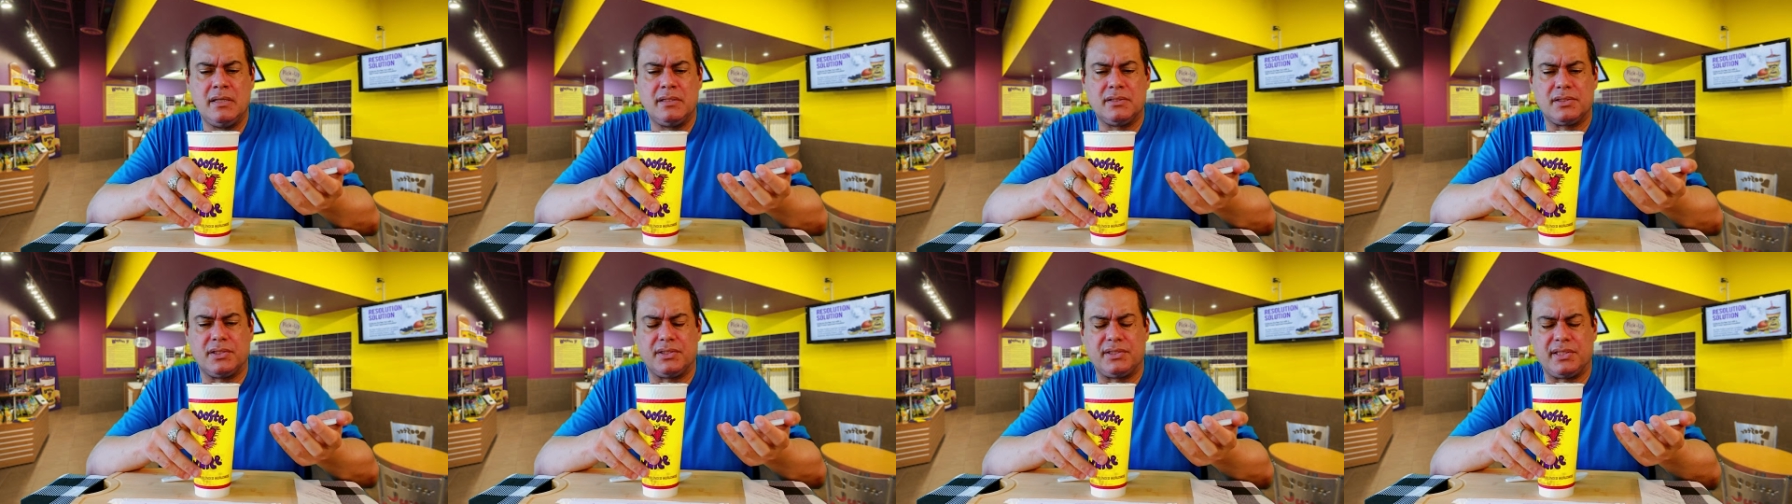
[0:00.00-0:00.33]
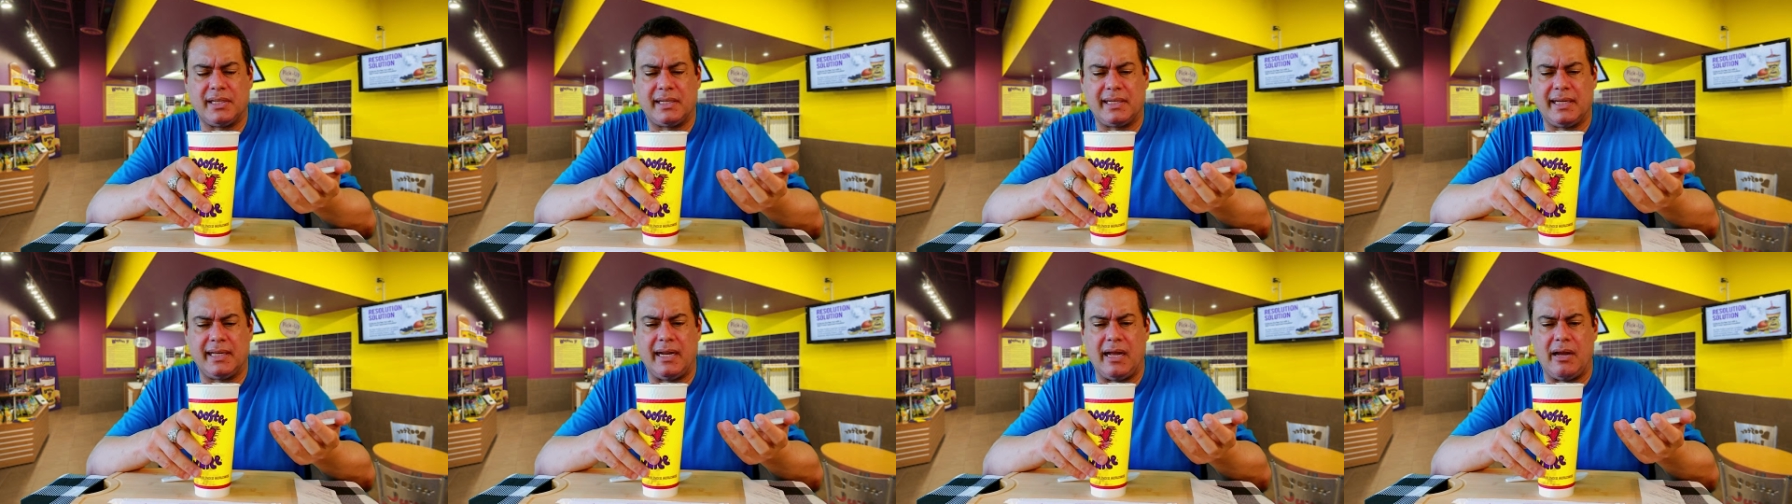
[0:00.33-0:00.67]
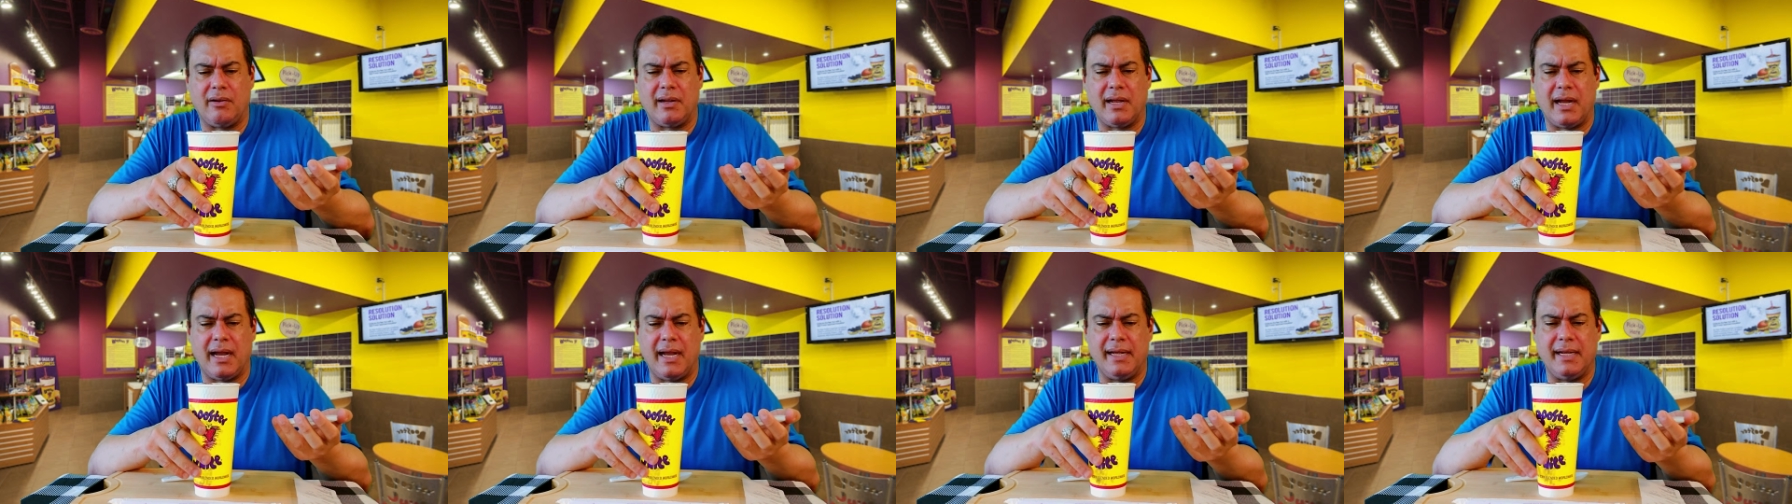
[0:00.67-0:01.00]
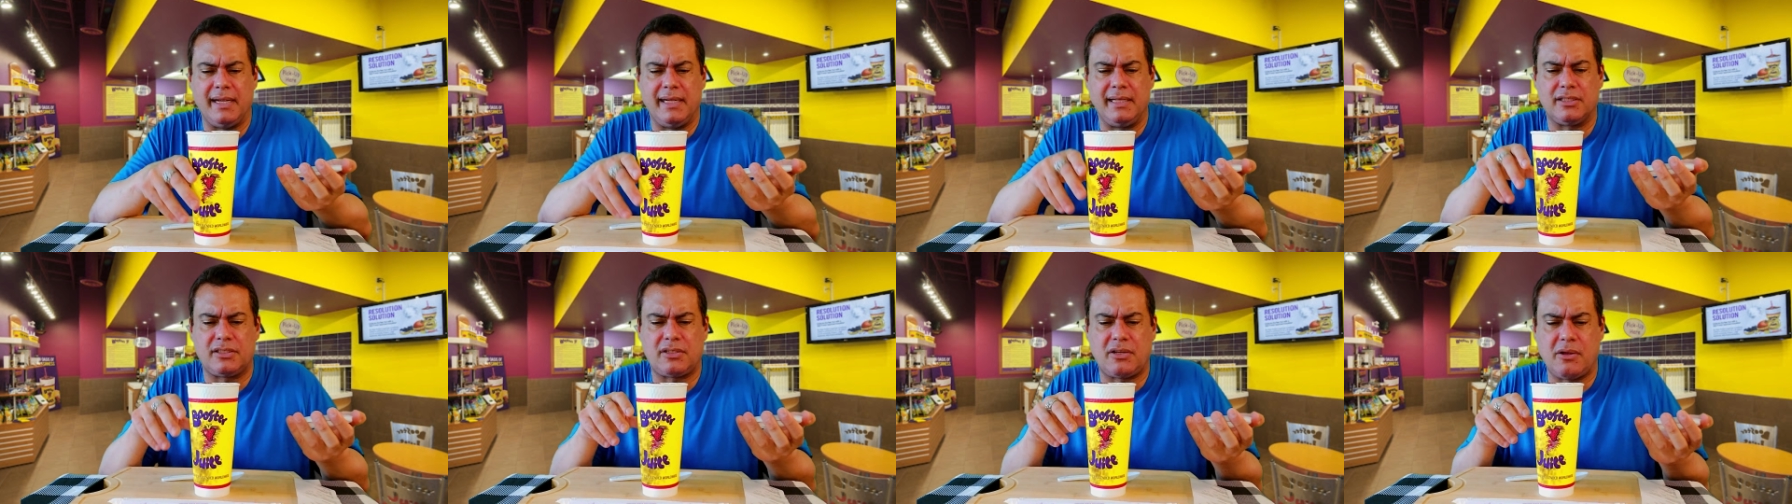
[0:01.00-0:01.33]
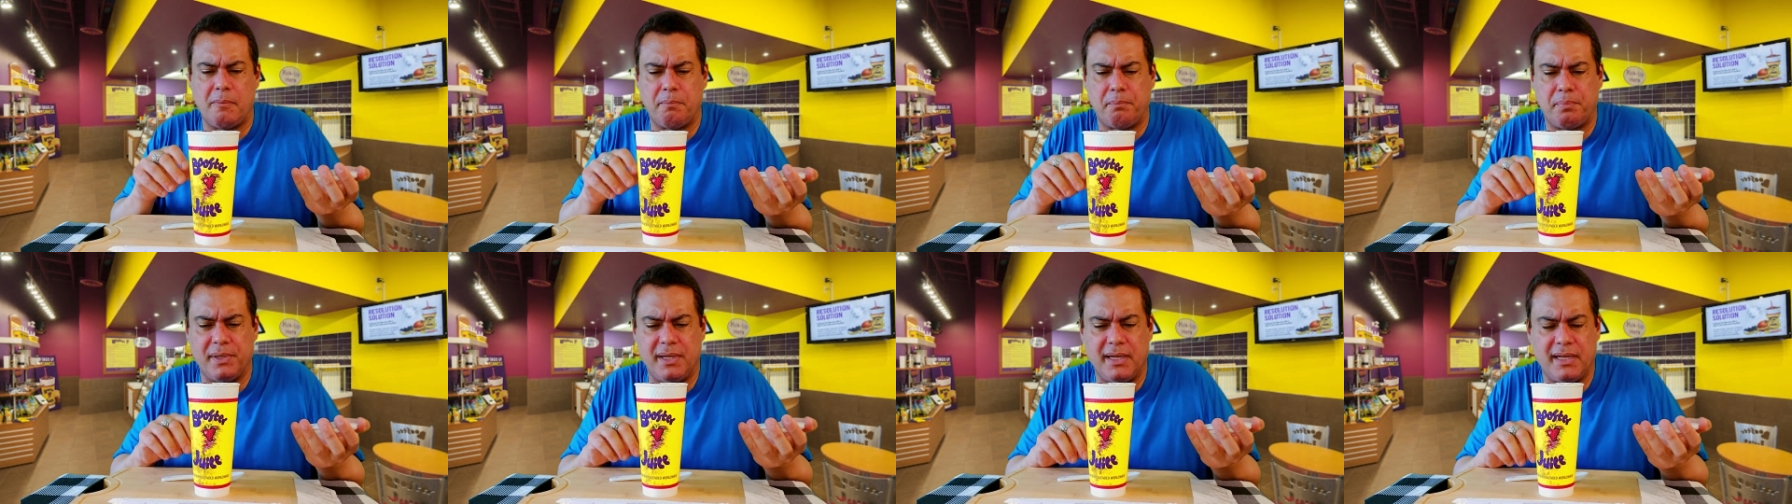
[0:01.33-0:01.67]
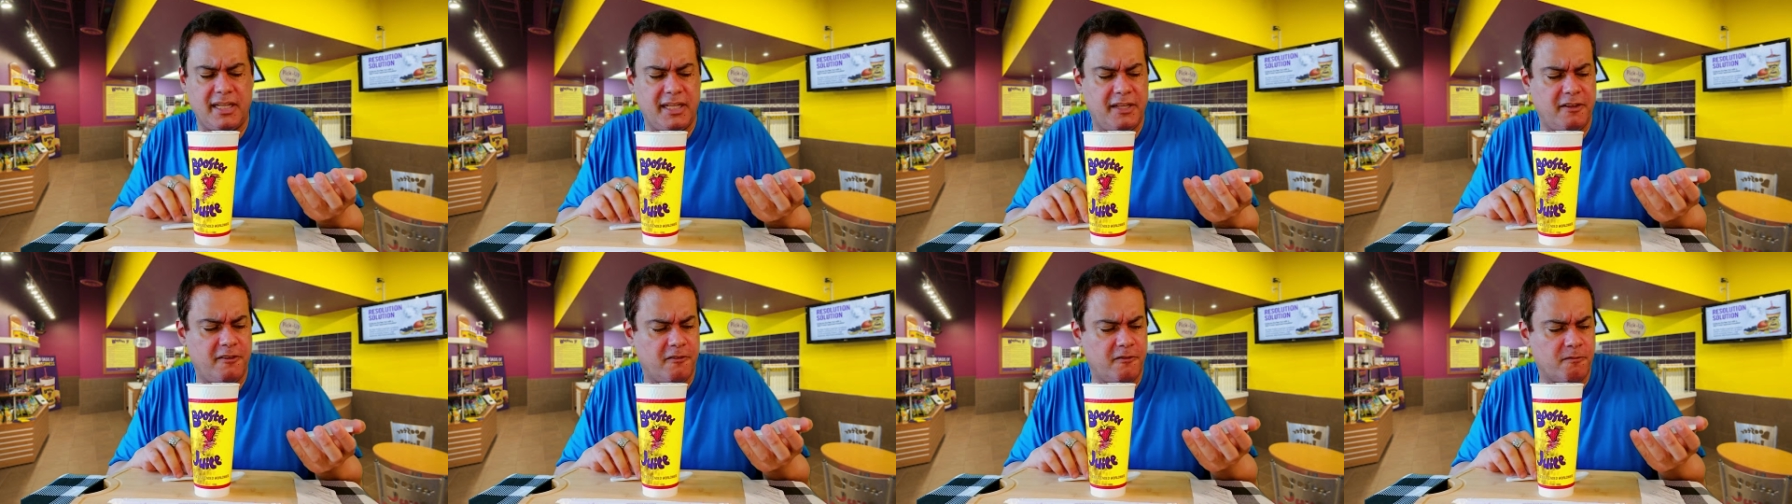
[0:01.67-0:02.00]
So check it out, guys. It's
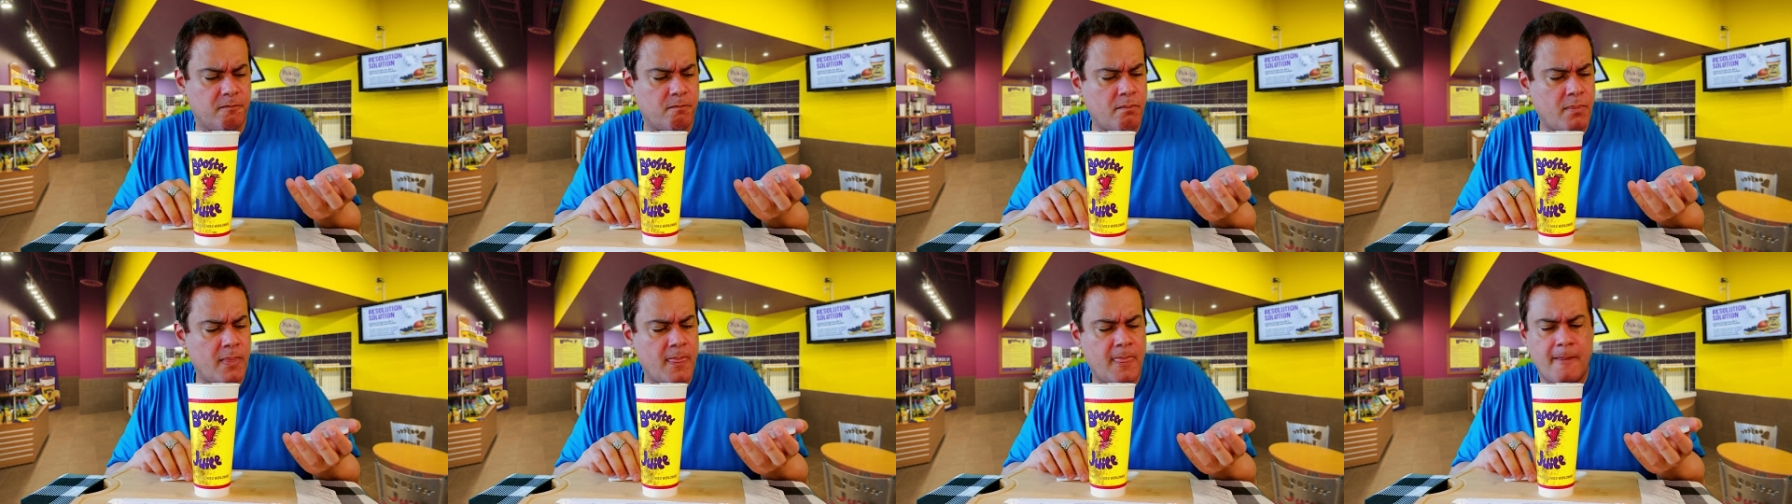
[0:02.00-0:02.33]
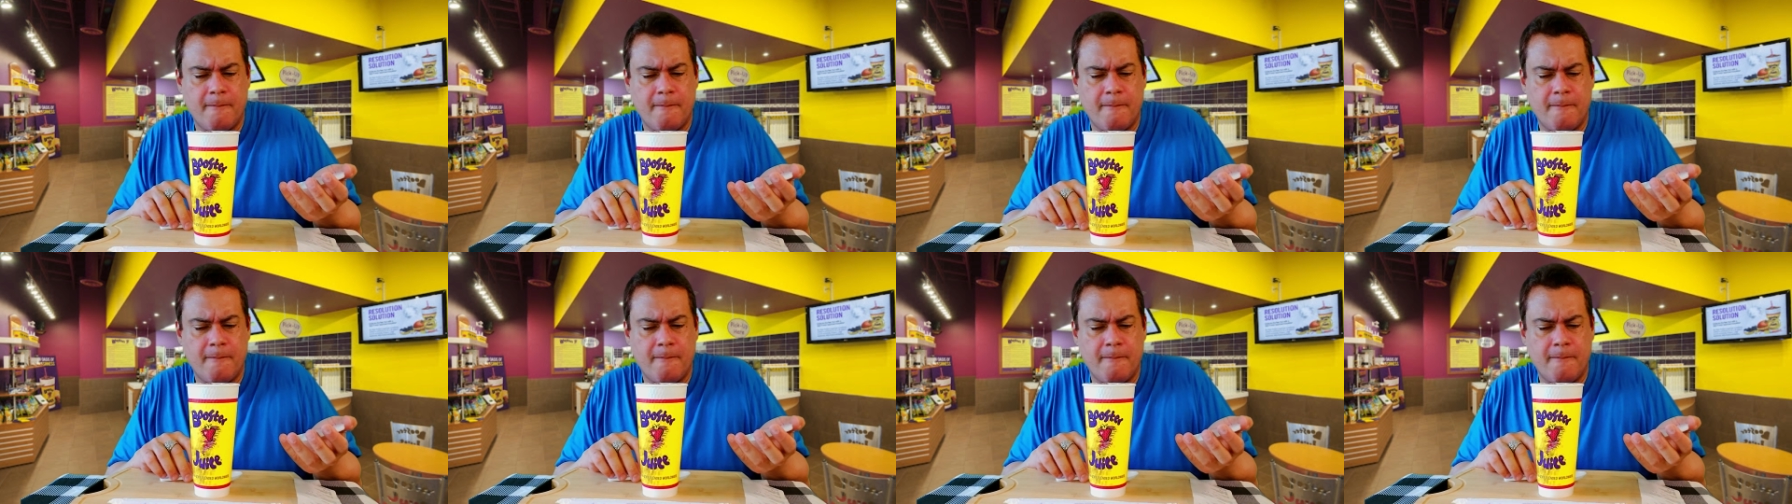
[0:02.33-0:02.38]
completely